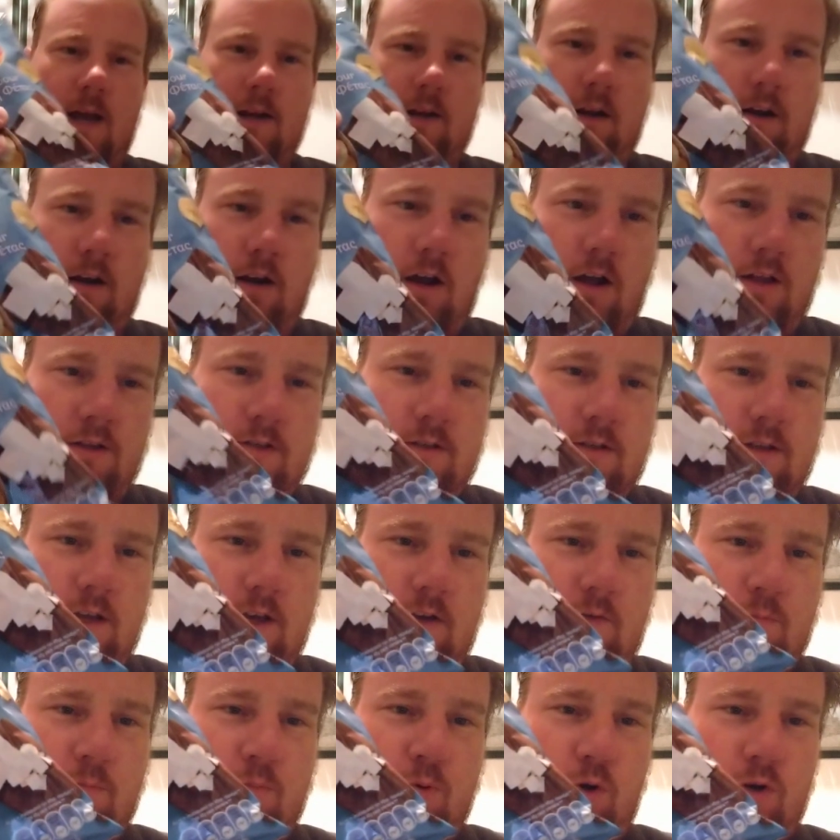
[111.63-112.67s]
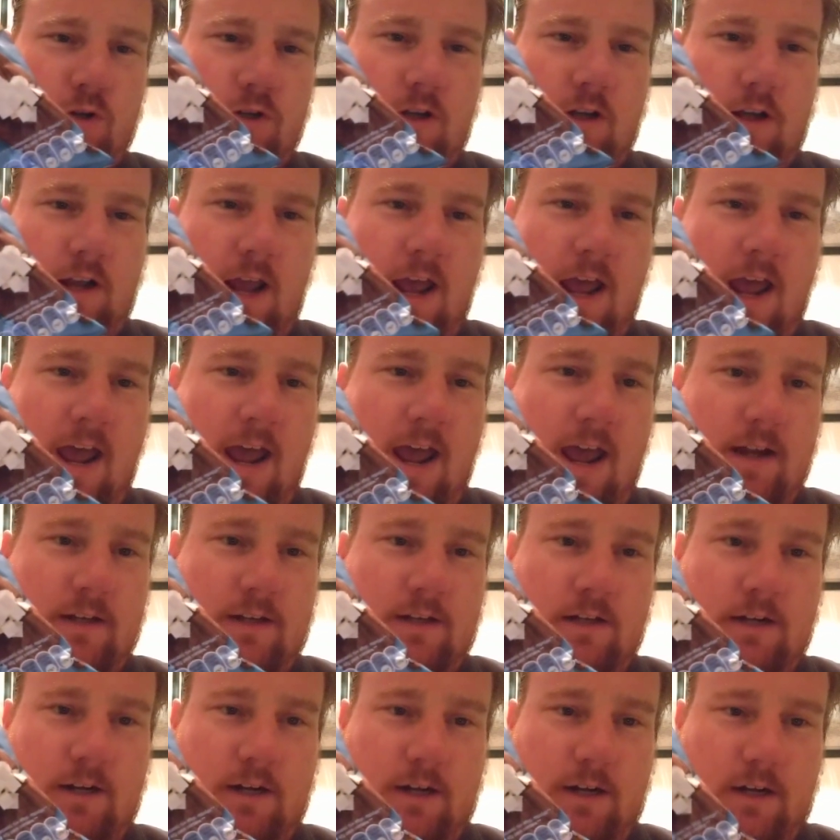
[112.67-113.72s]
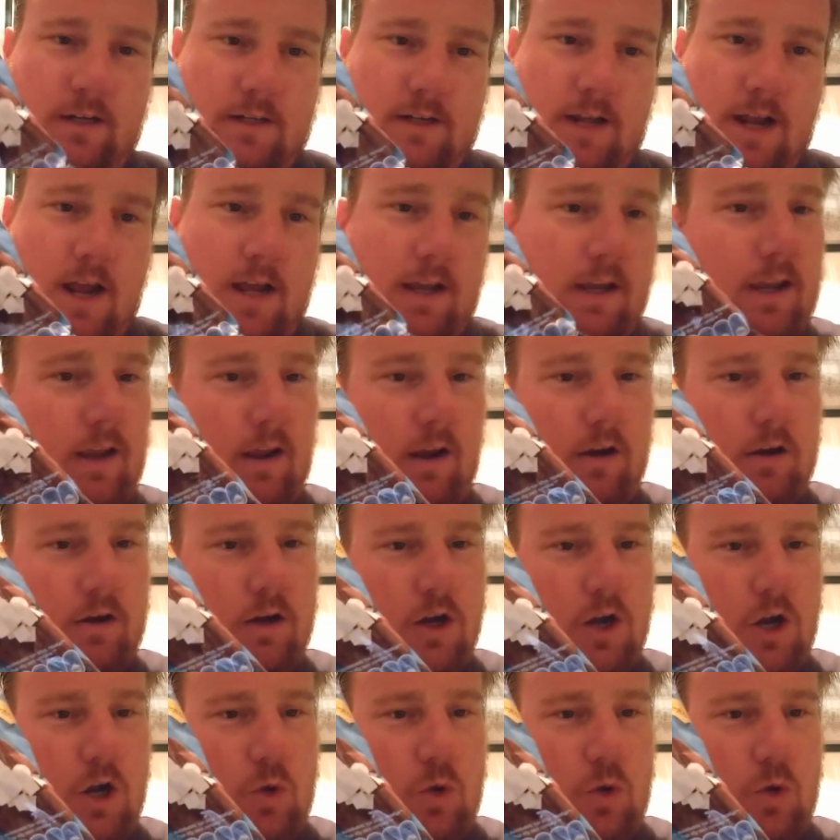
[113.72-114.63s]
at a glance, they have put a handy little tag here,